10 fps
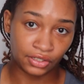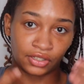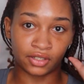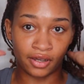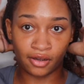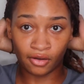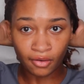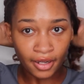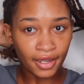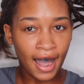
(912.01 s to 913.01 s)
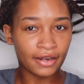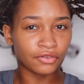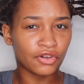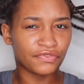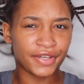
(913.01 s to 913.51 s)
so I
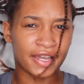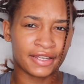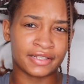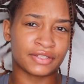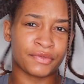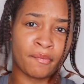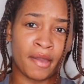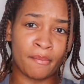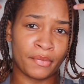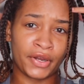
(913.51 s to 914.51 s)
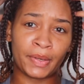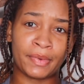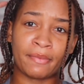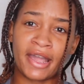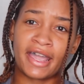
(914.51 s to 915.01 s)
don't know if you guys remember,
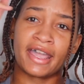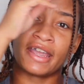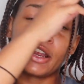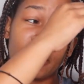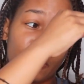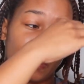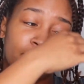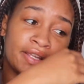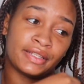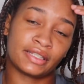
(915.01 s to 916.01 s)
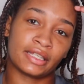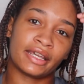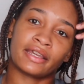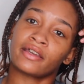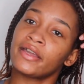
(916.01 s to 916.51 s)
but my hair was
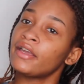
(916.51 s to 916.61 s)
like